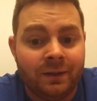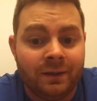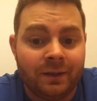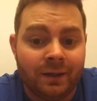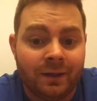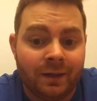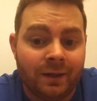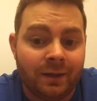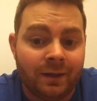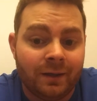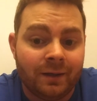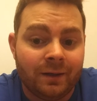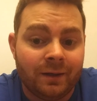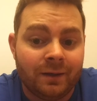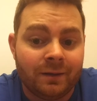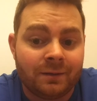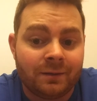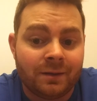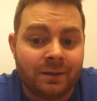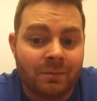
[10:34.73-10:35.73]

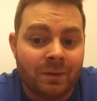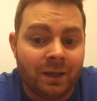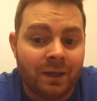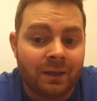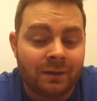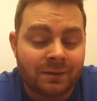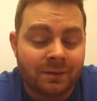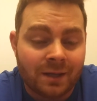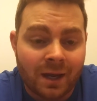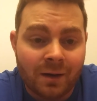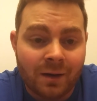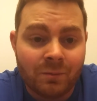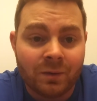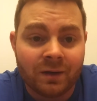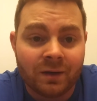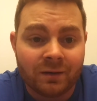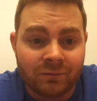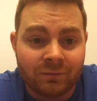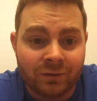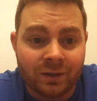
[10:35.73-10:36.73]
To make a
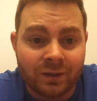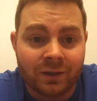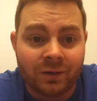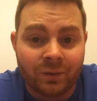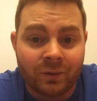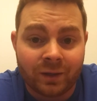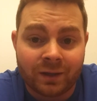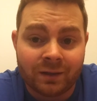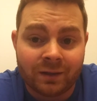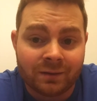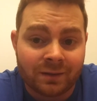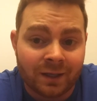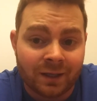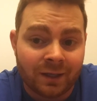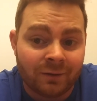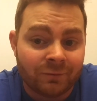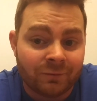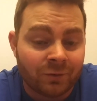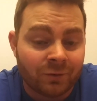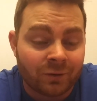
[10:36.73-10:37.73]
10-minute video, it can
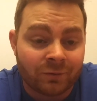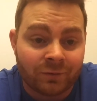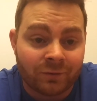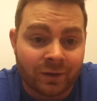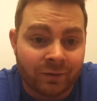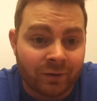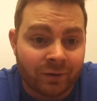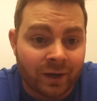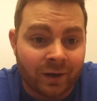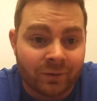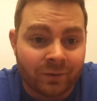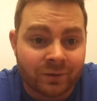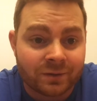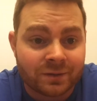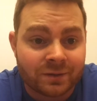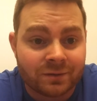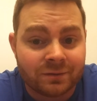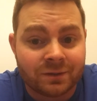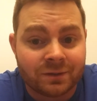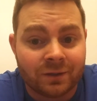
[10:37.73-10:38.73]
take 4 or 5
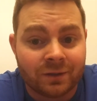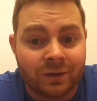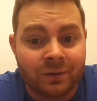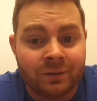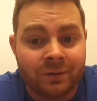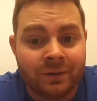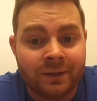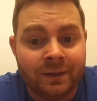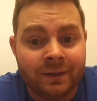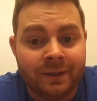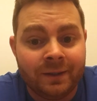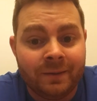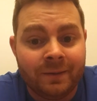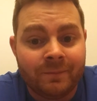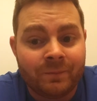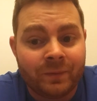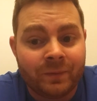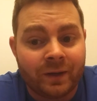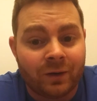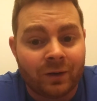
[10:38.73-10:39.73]
hours. So
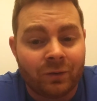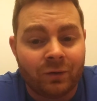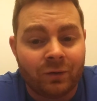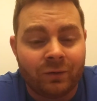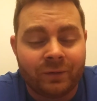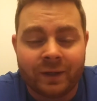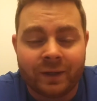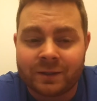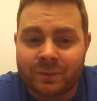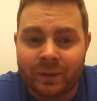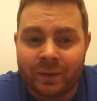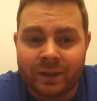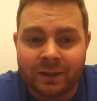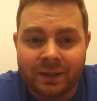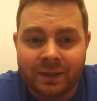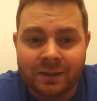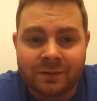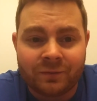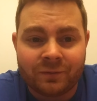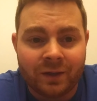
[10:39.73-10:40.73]
I don't know if that's my
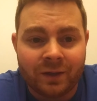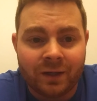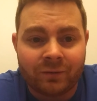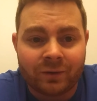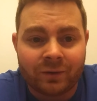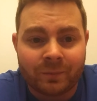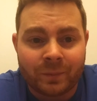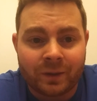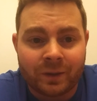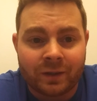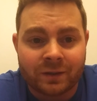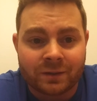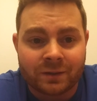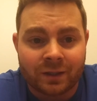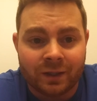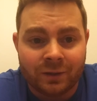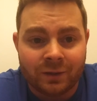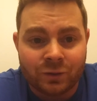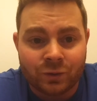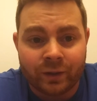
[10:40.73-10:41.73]
least favorite because
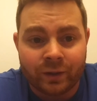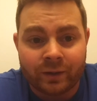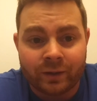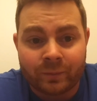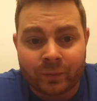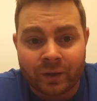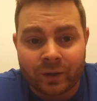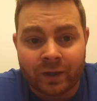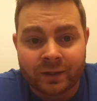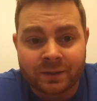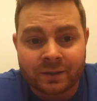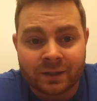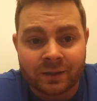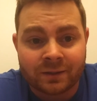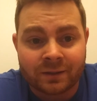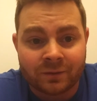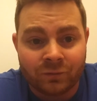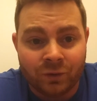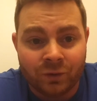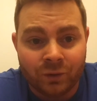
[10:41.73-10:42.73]
I enjoy the
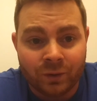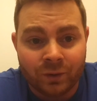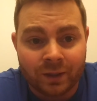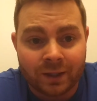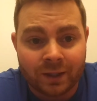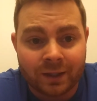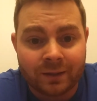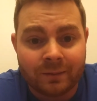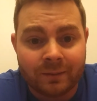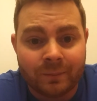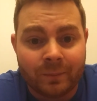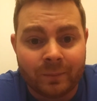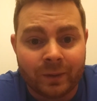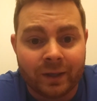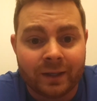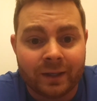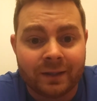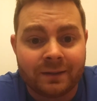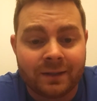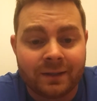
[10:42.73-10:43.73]
process of doing it,
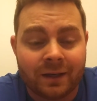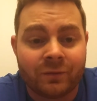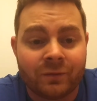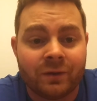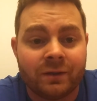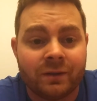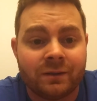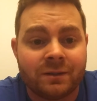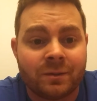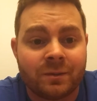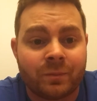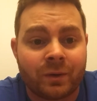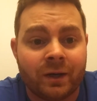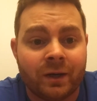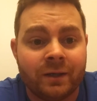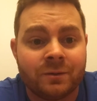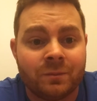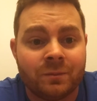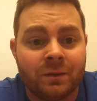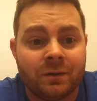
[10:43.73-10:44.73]
but it definitely
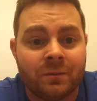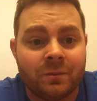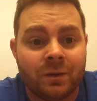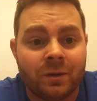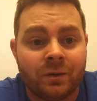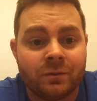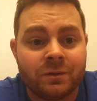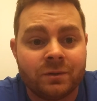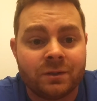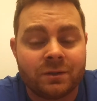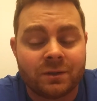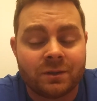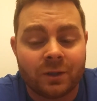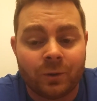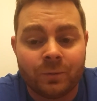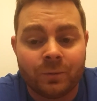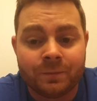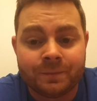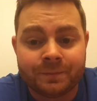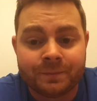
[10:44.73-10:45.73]
surprised me the most.
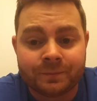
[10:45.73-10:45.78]
So